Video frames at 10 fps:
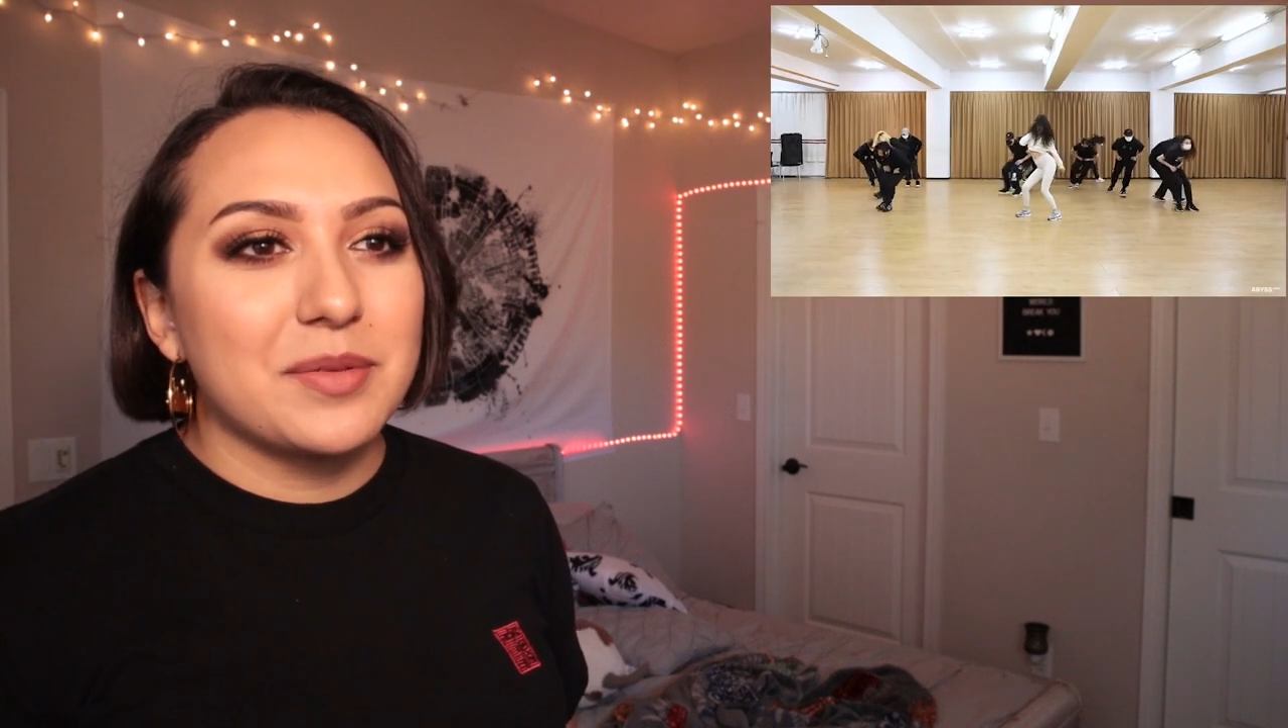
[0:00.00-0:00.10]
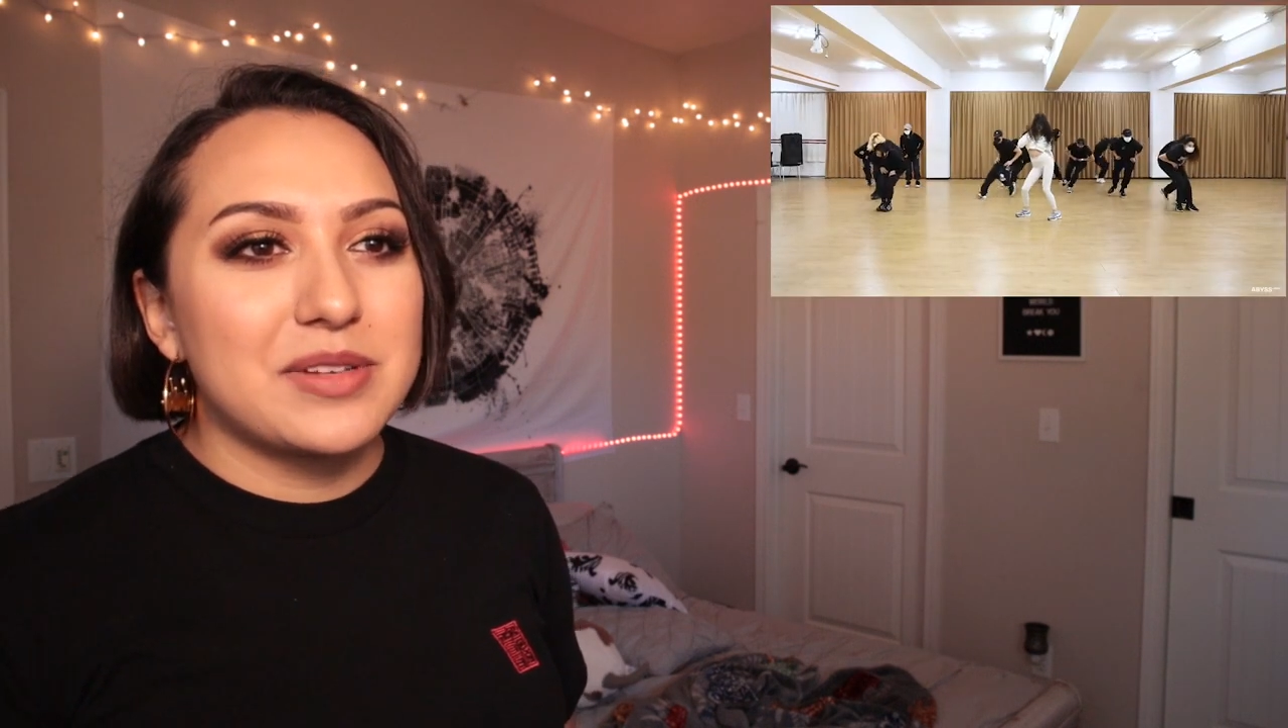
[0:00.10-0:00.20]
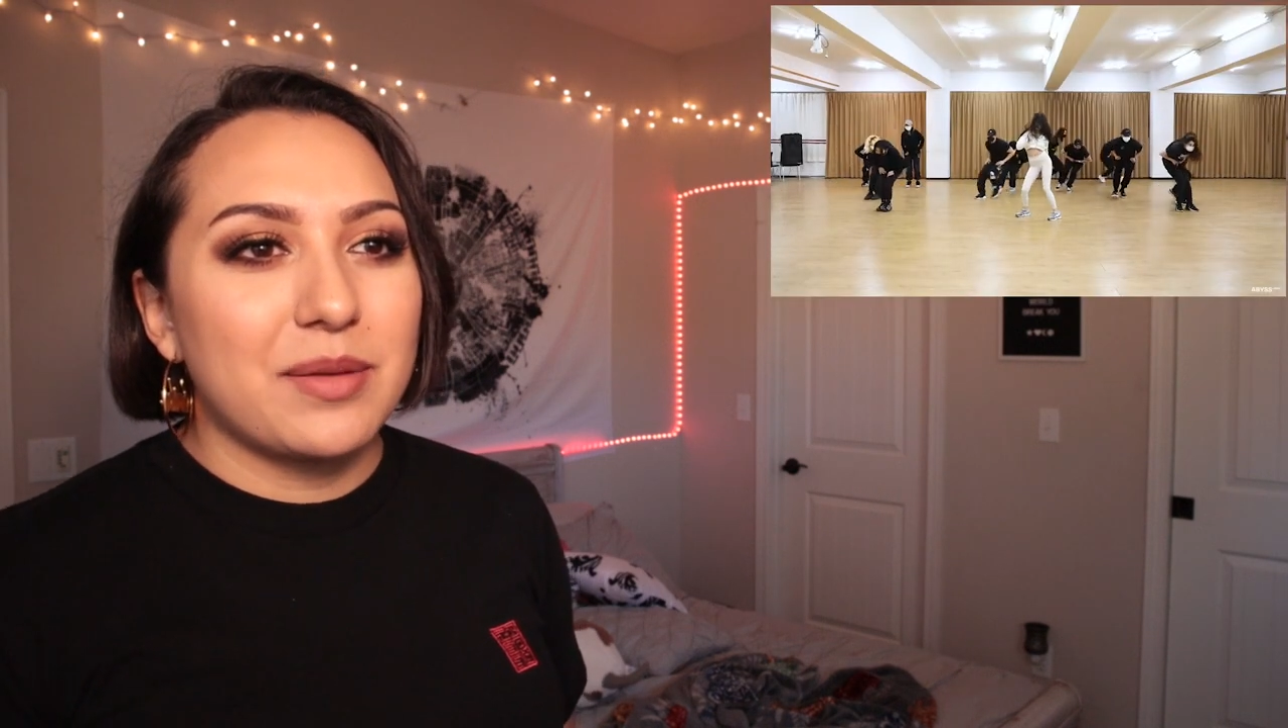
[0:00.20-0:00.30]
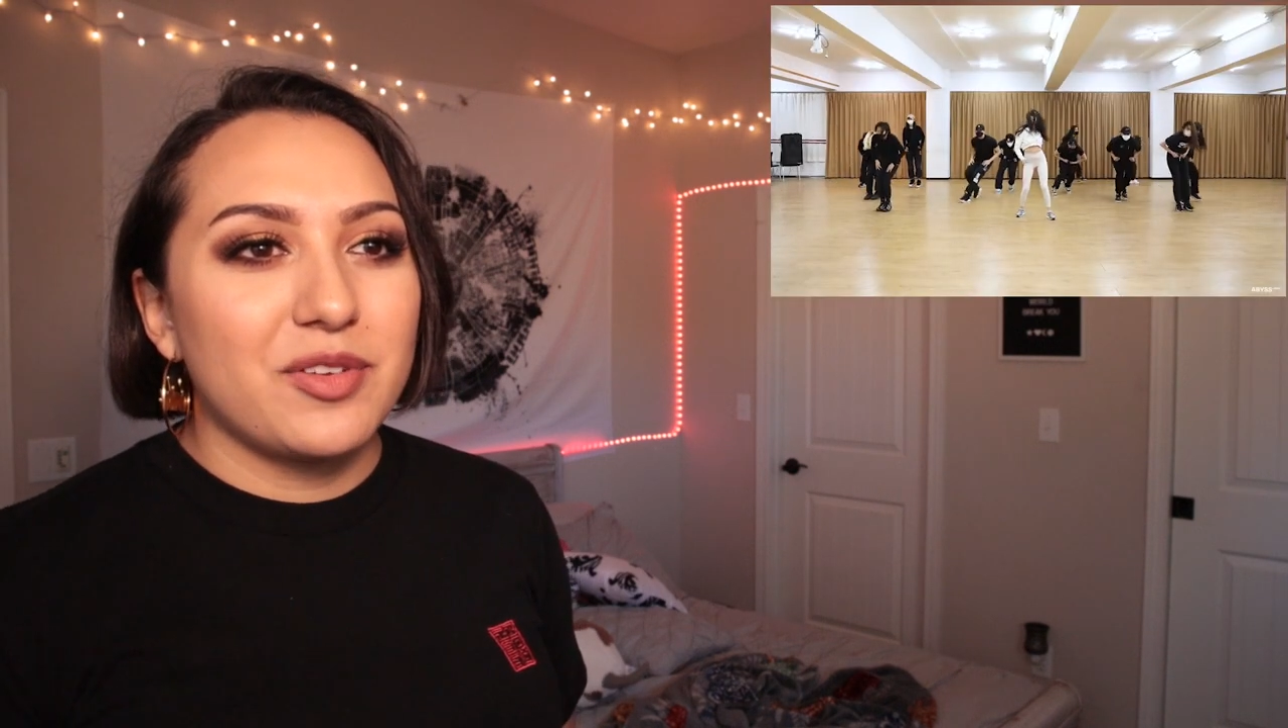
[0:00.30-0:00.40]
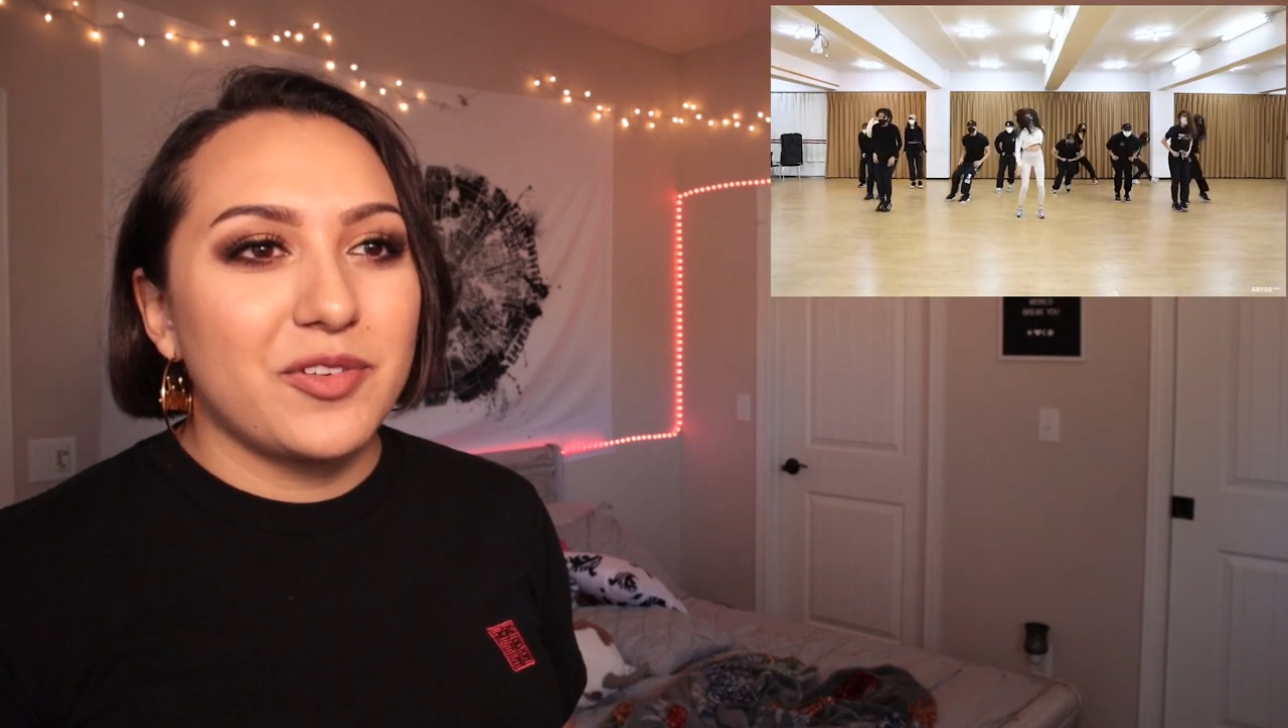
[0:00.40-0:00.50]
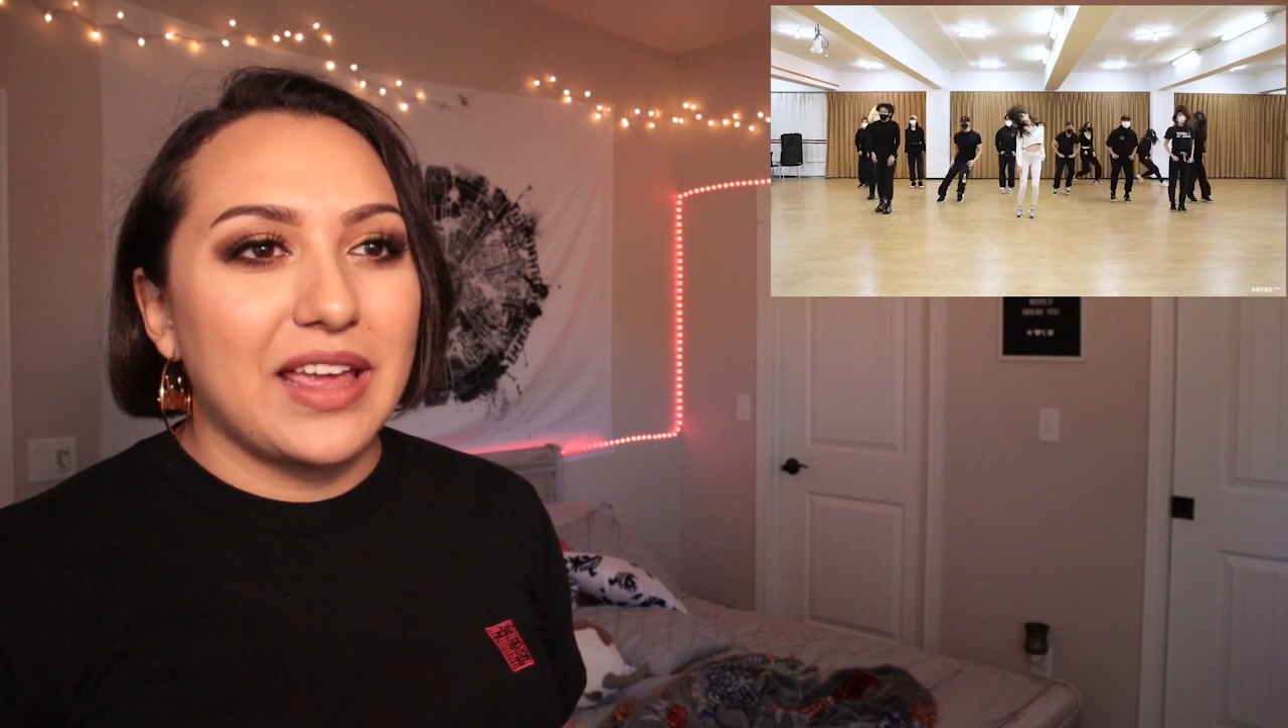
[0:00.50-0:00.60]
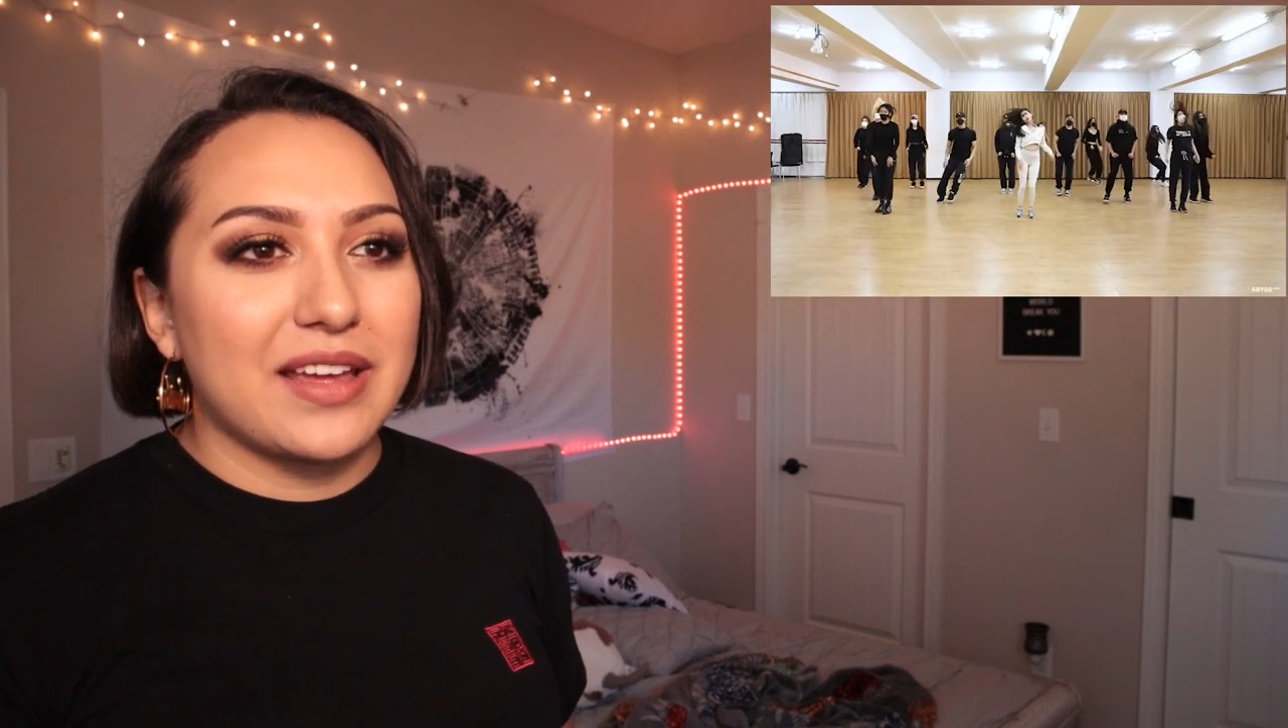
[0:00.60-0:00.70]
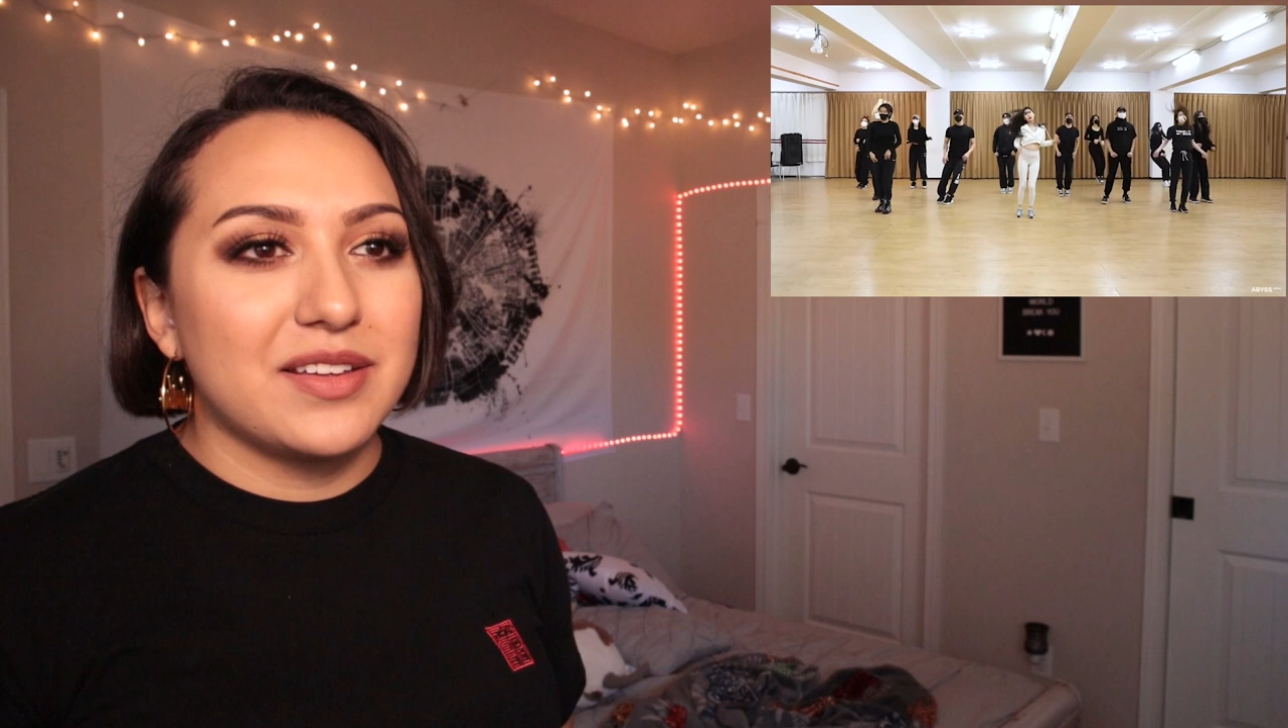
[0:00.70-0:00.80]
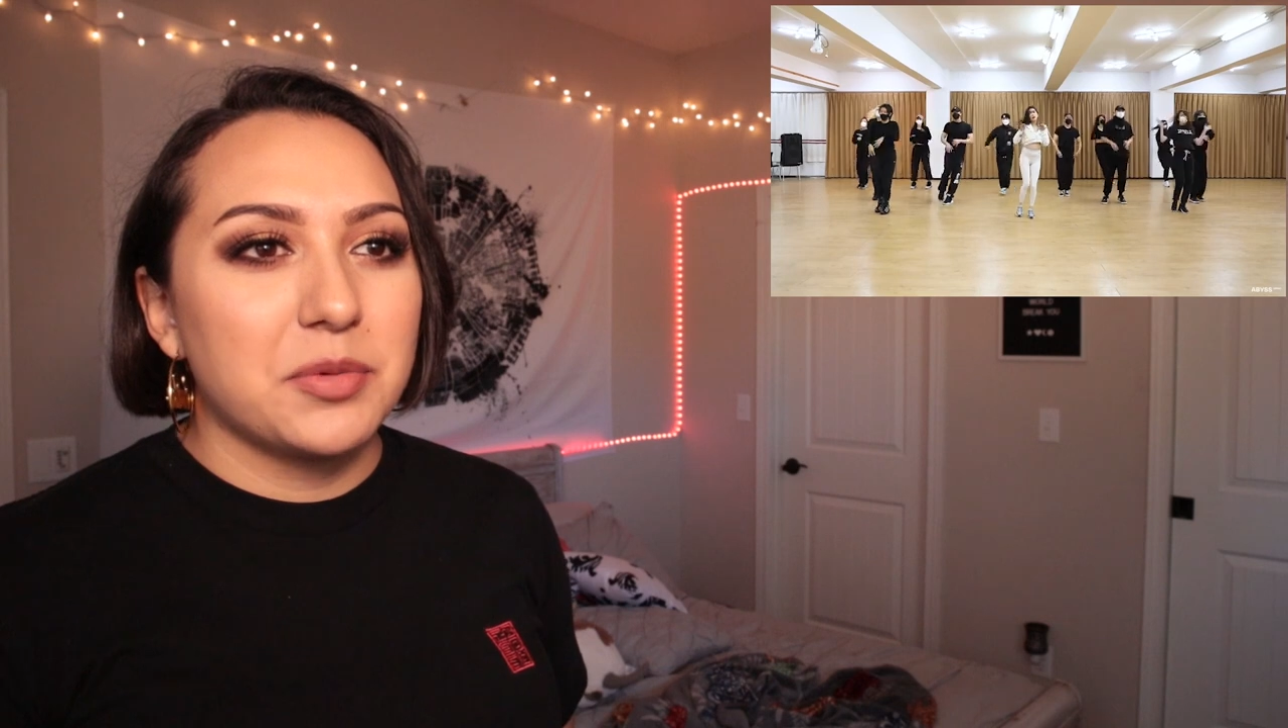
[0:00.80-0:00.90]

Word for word: Sometimes you forget,